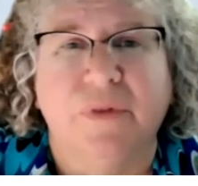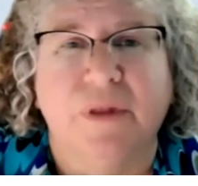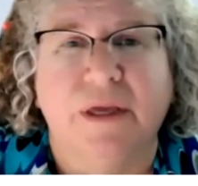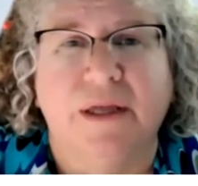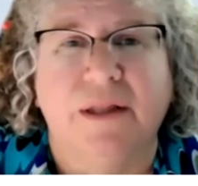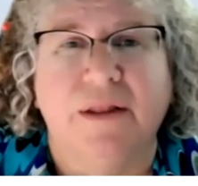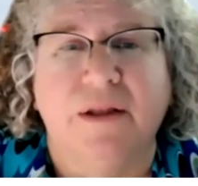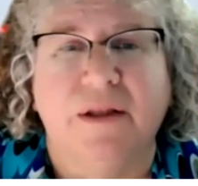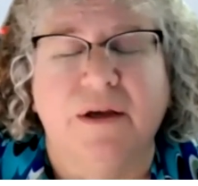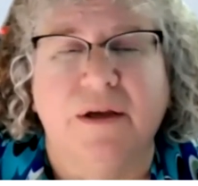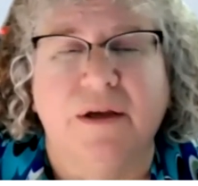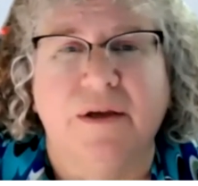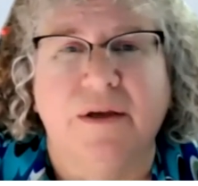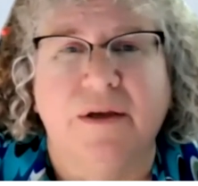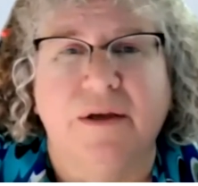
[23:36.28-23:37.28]
in
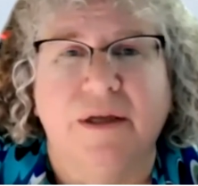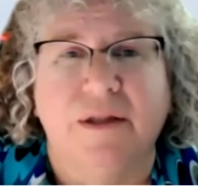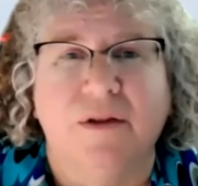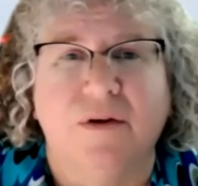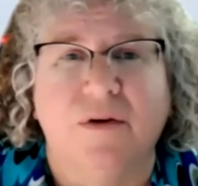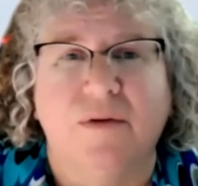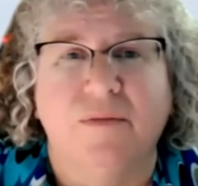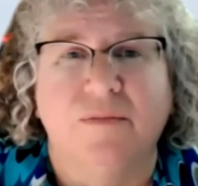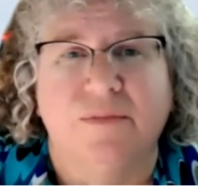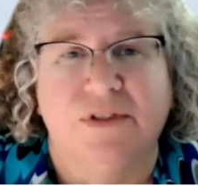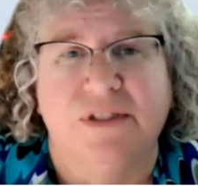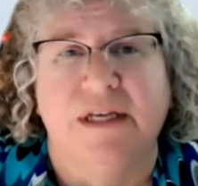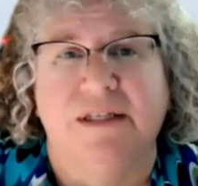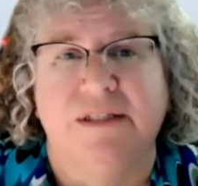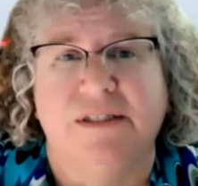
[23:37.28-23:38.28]
the
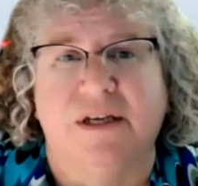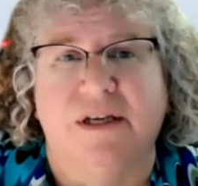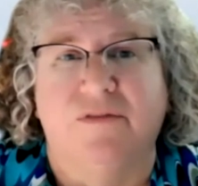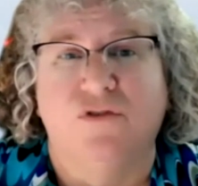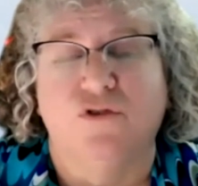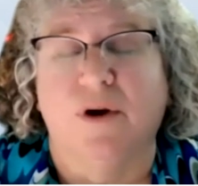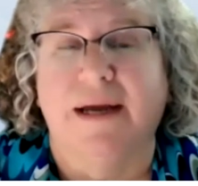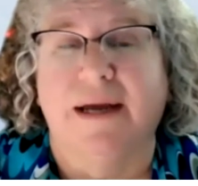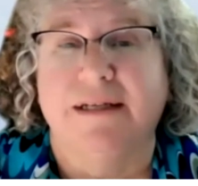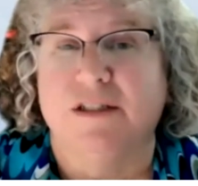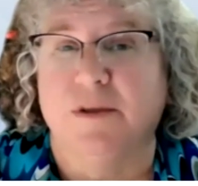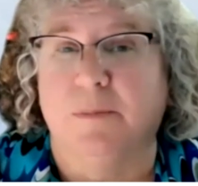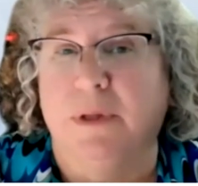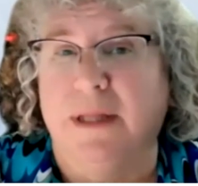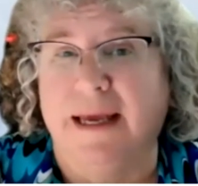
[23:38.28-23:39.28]
sense of trying
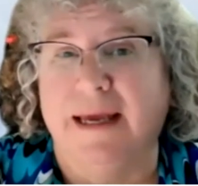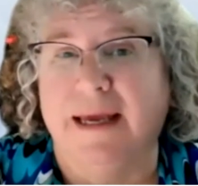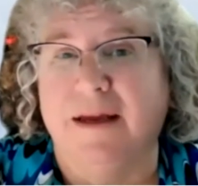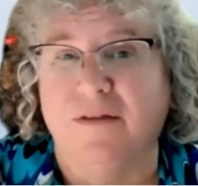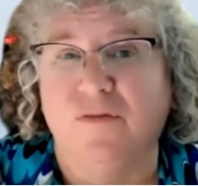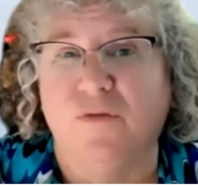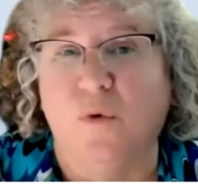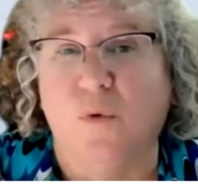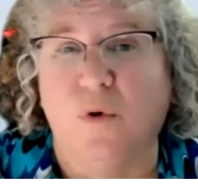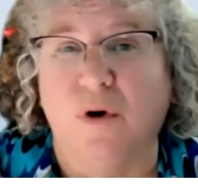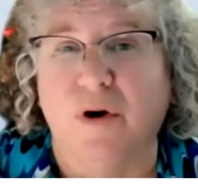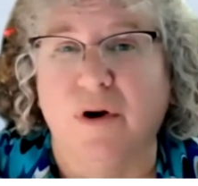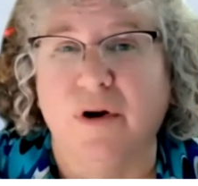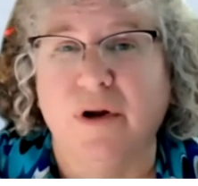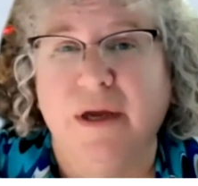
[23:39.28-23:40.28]
to plan
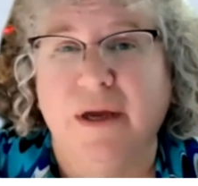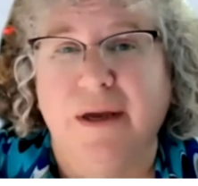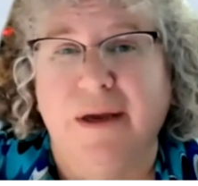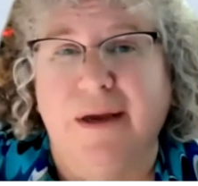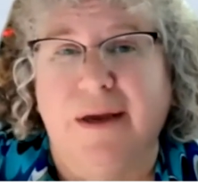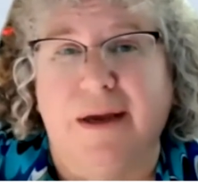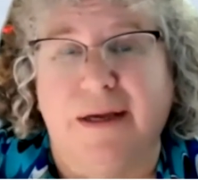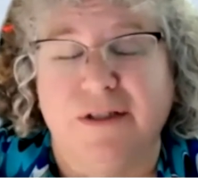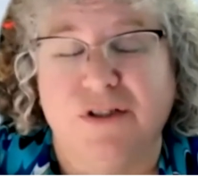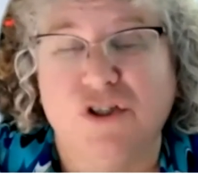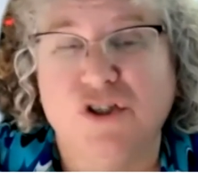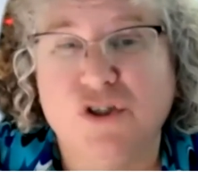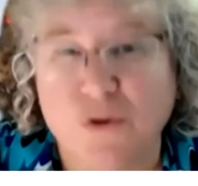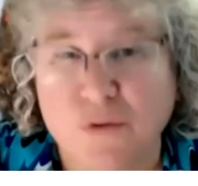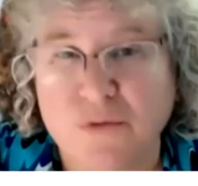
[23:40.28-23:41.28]
for
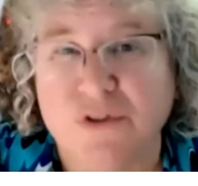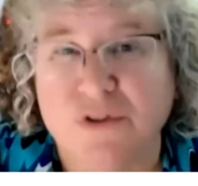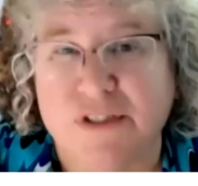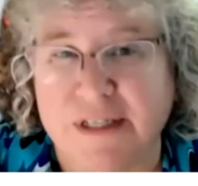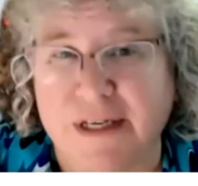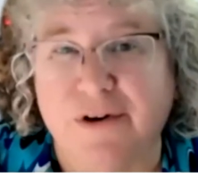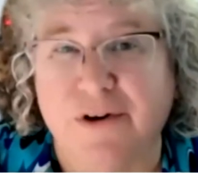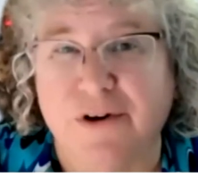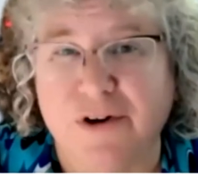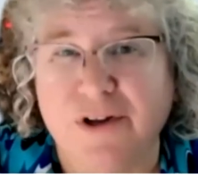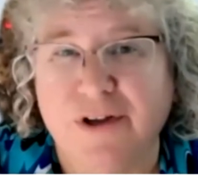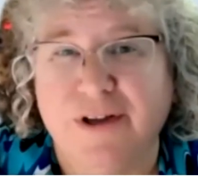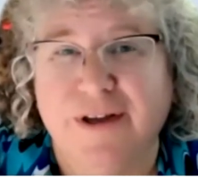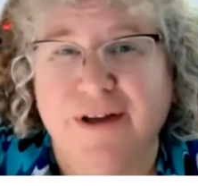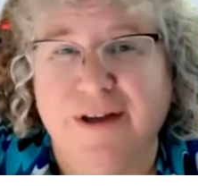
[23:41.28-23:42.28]
student-centered
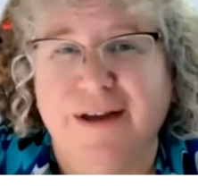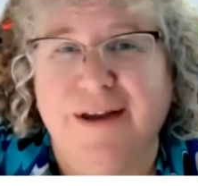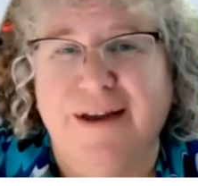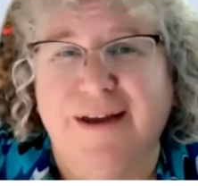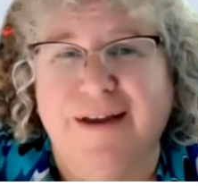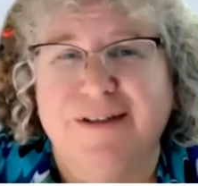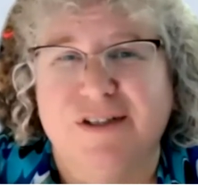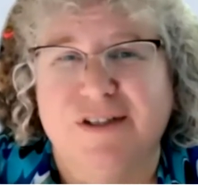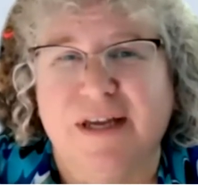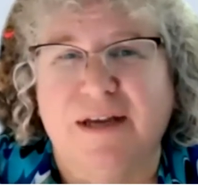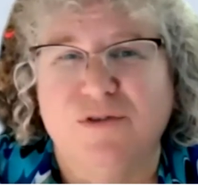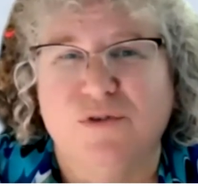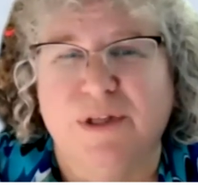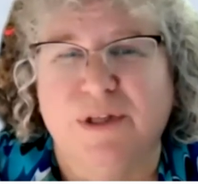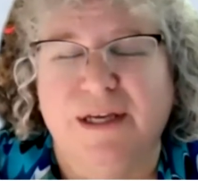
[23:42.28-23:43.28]

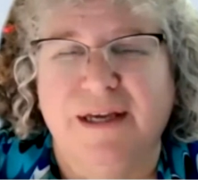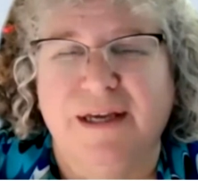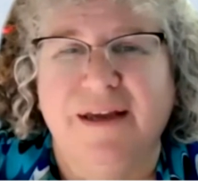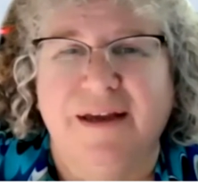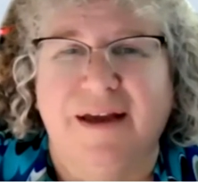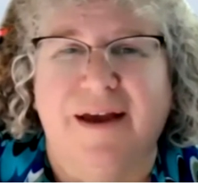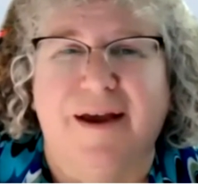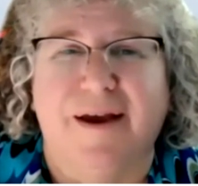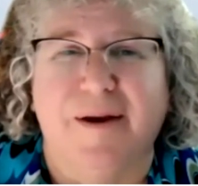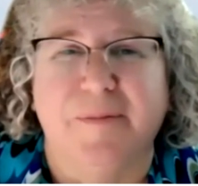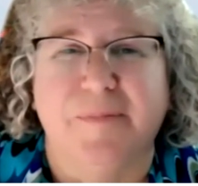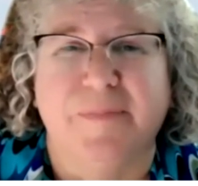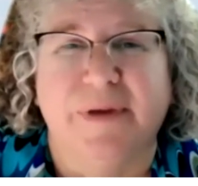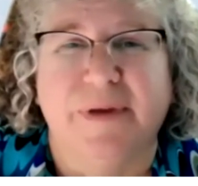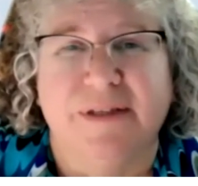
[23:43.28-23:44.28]
scheduling
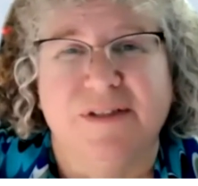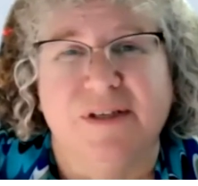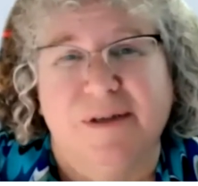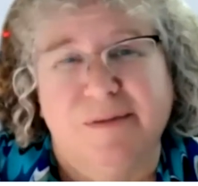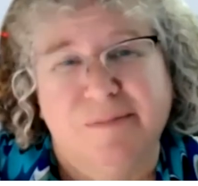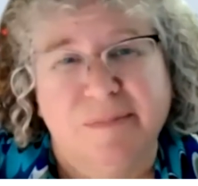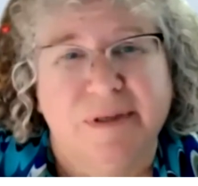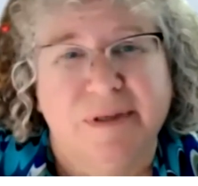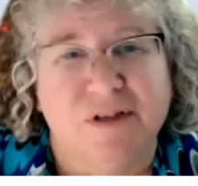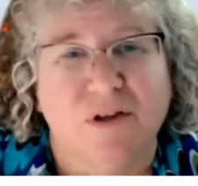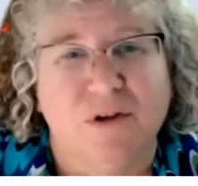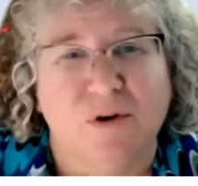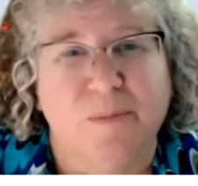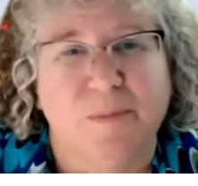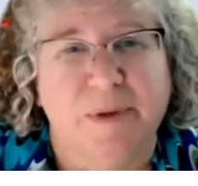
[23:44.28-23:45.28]
is a
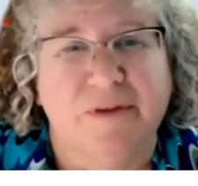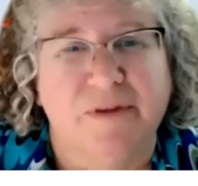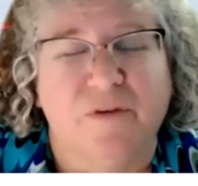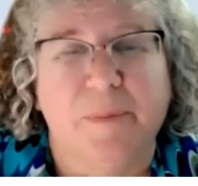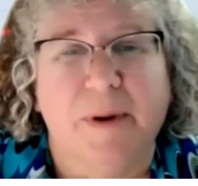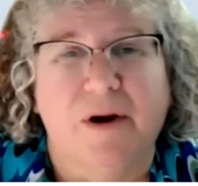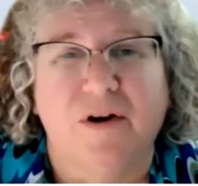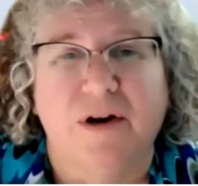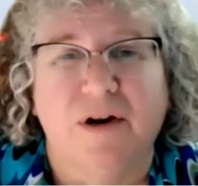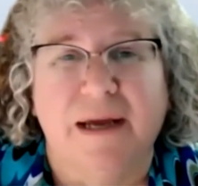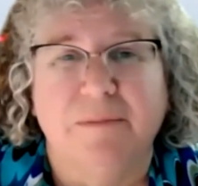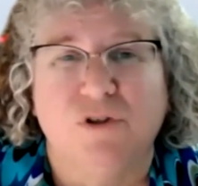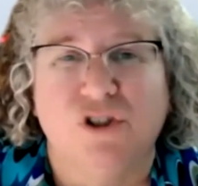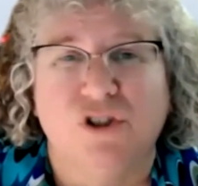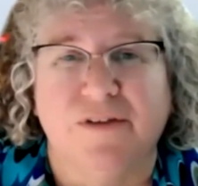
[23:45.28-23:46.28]
little bit of a
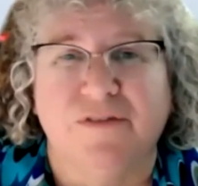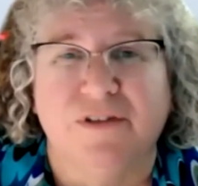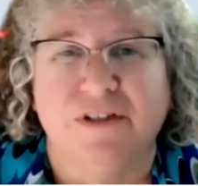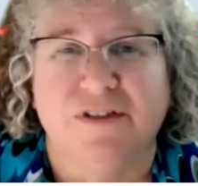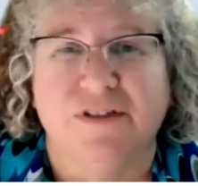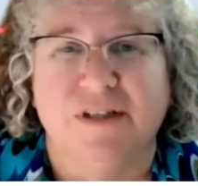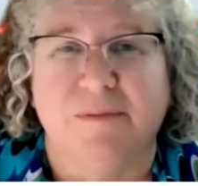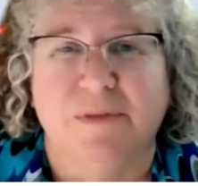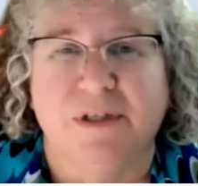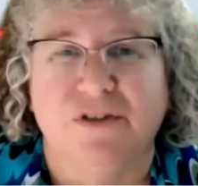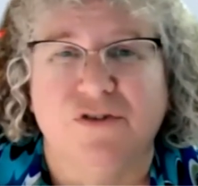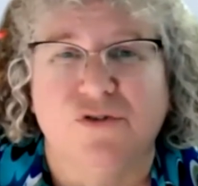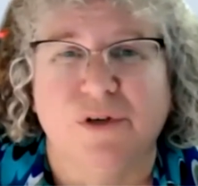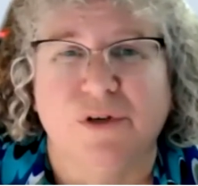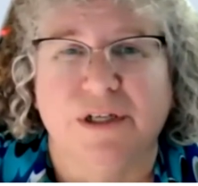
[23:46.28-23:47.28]
paradigm shift in some
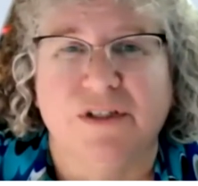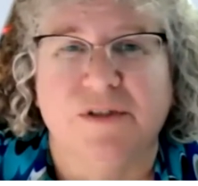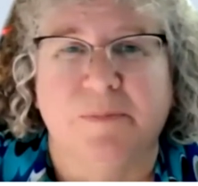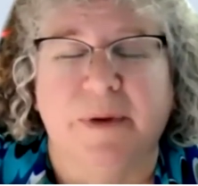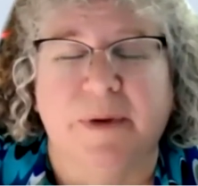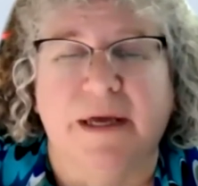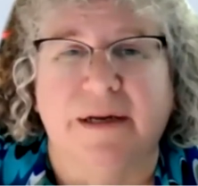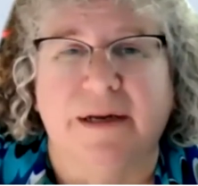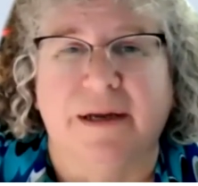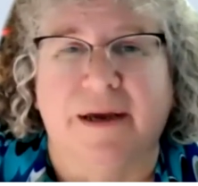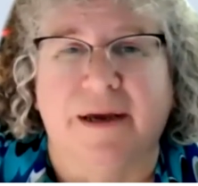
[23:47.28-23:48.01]
districts, but